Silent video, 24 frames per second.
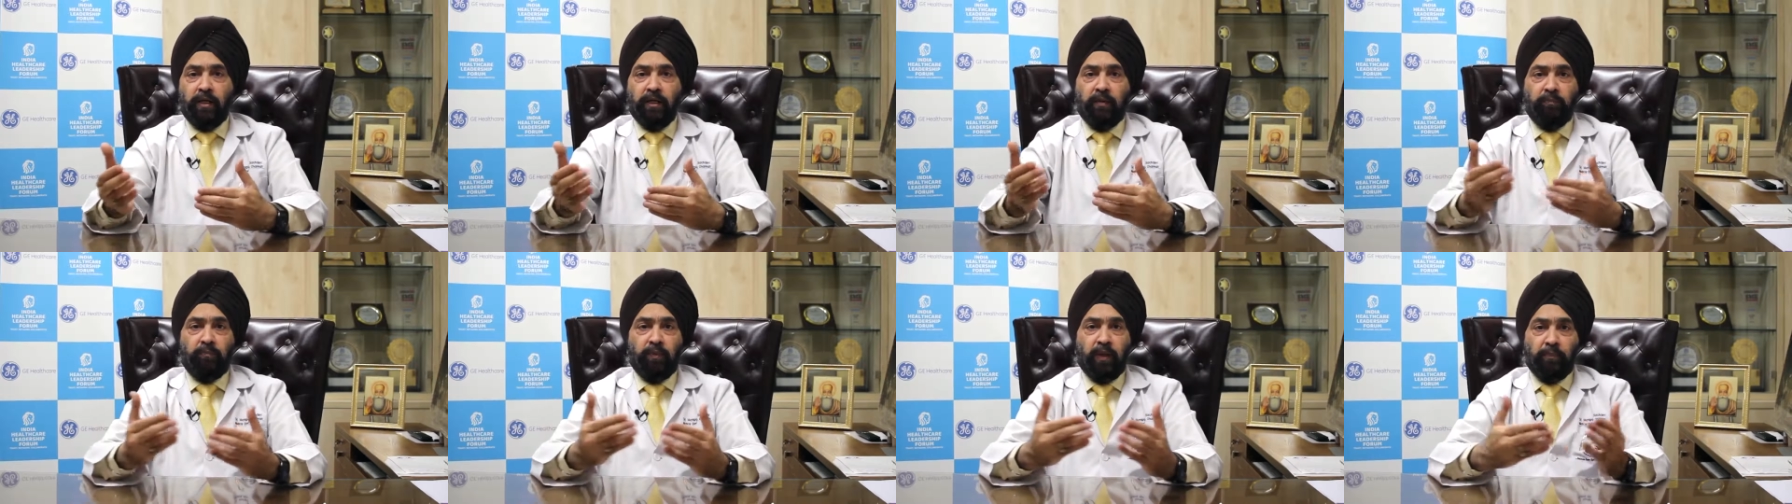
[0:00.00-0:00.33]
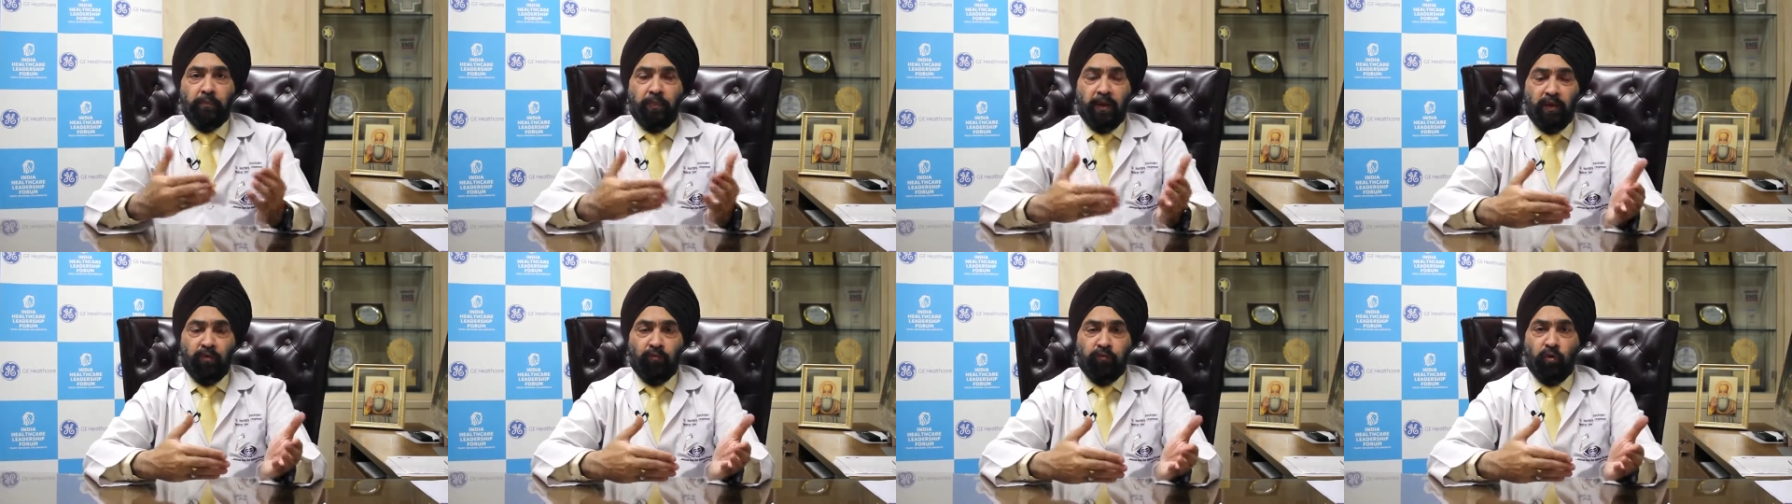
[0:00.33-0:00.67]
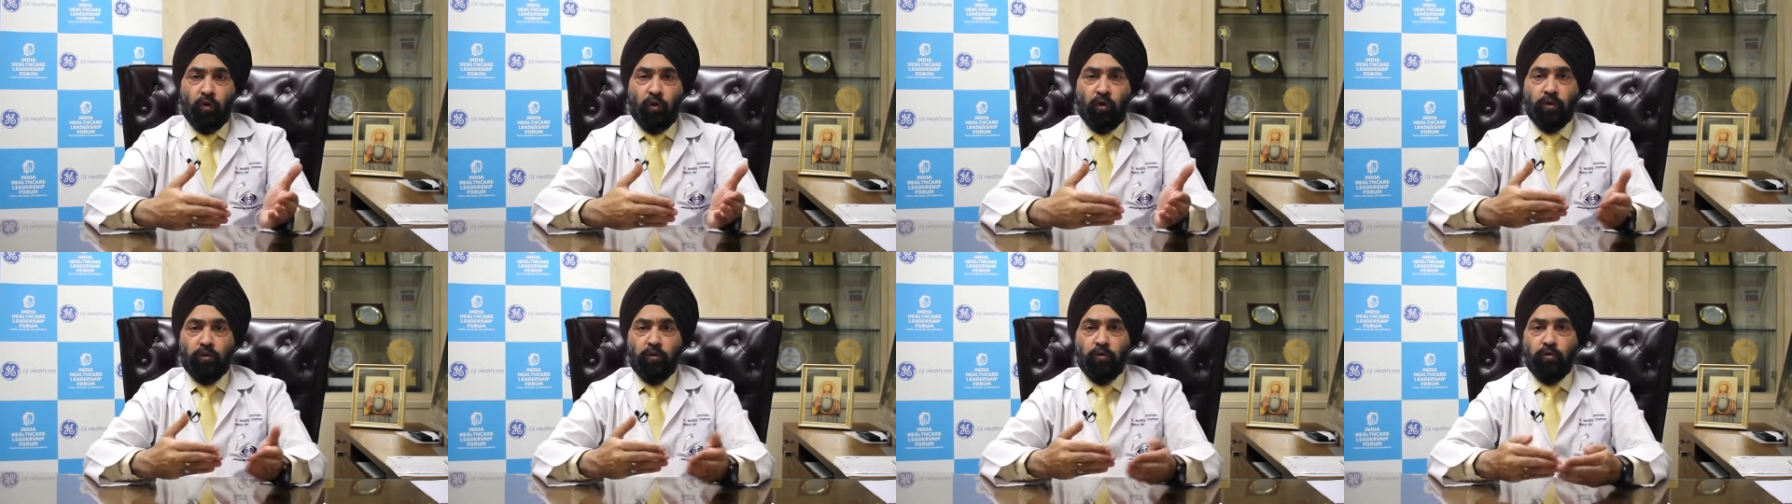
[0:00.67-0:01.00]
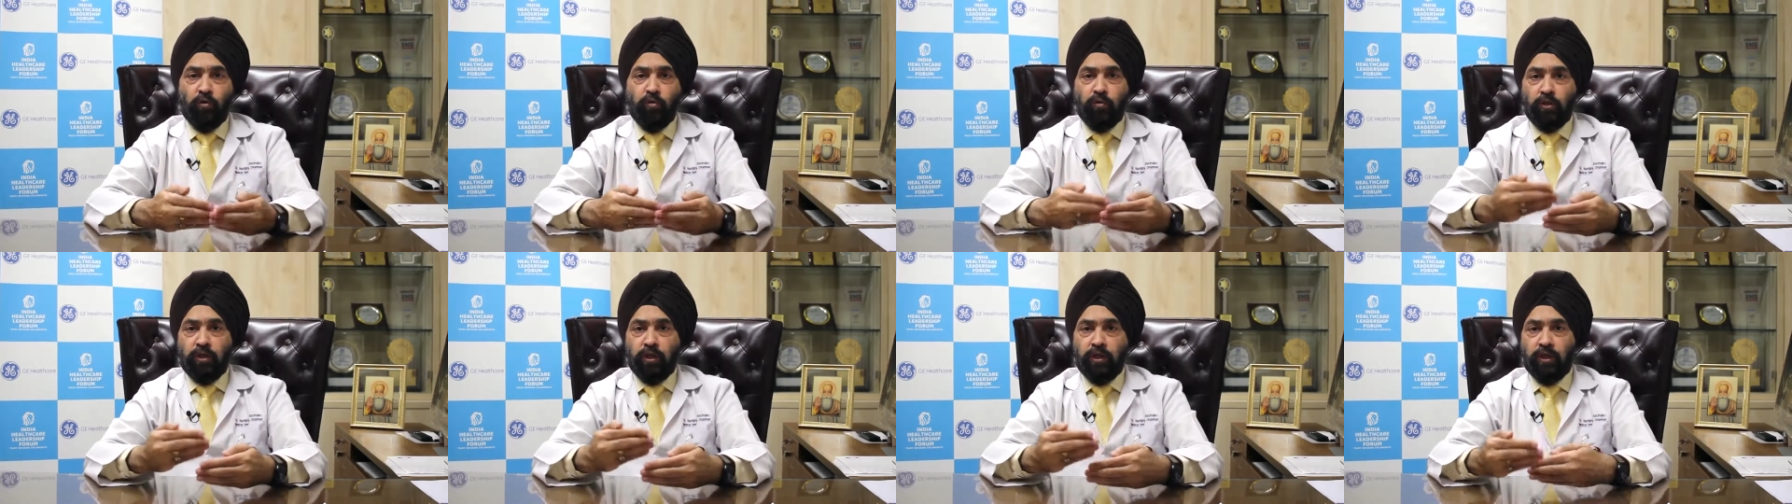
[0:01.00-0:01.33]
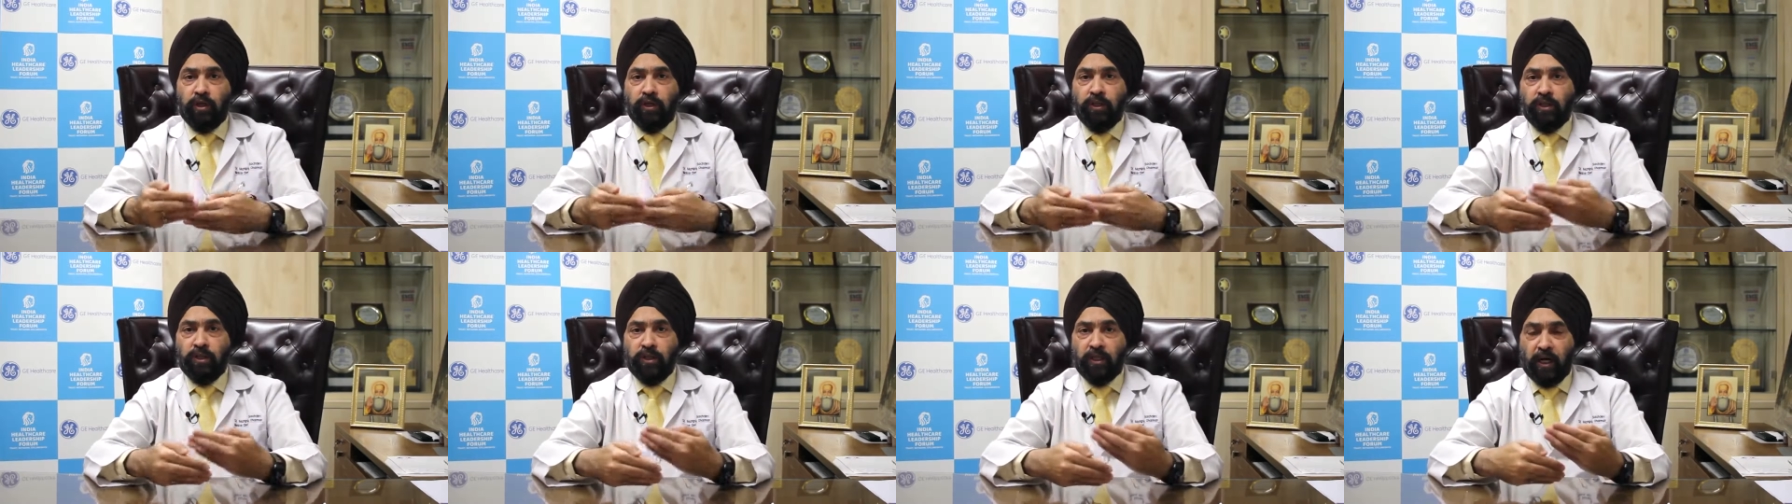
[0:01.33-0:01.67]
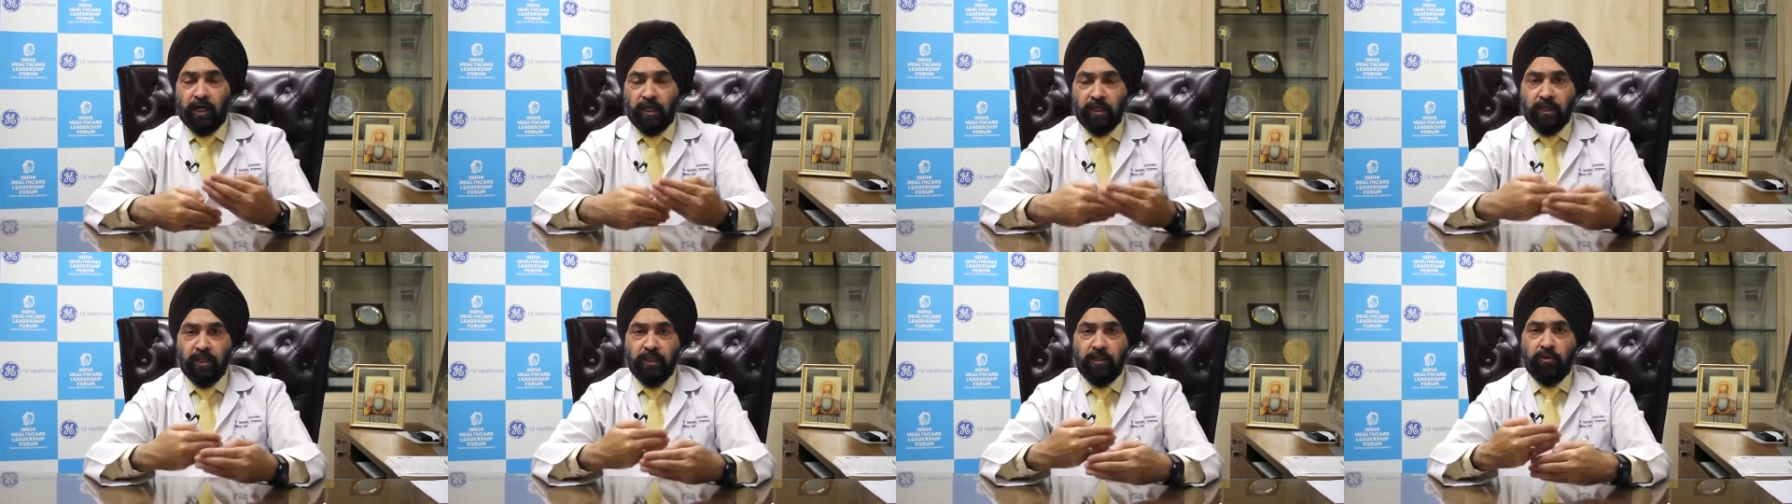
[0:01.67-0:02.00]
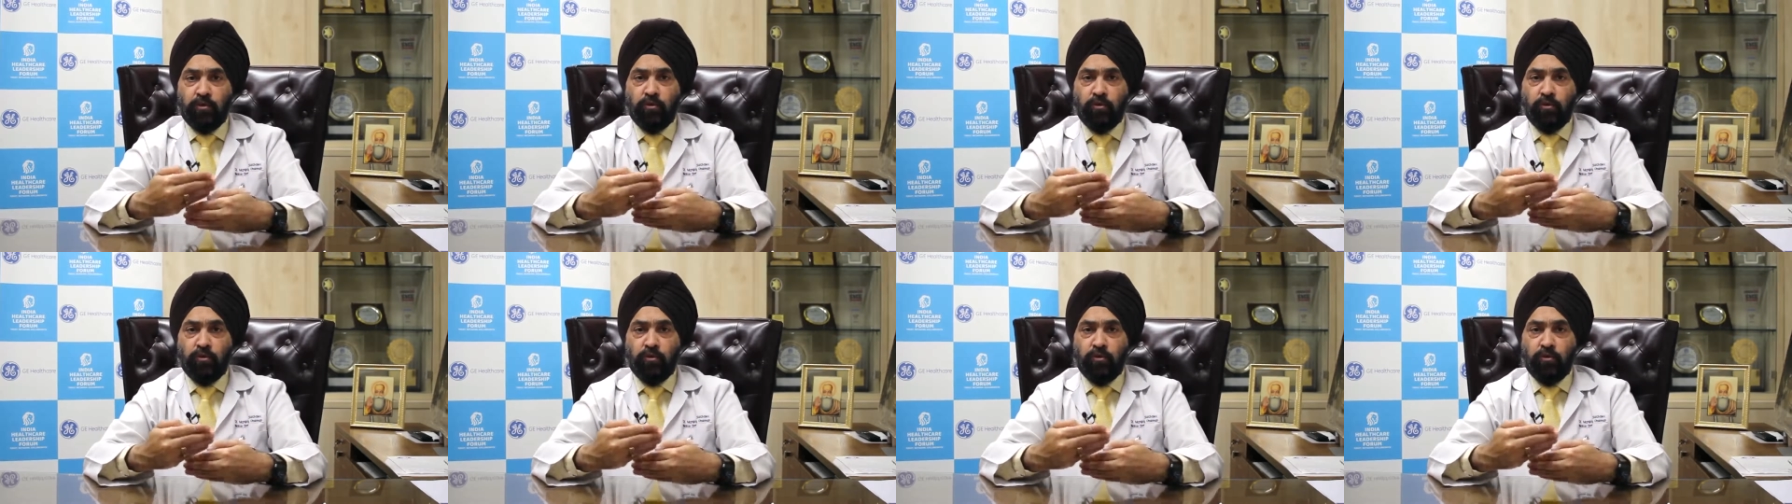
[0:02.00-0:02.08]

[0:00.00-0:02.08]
the big four, to do certain studies,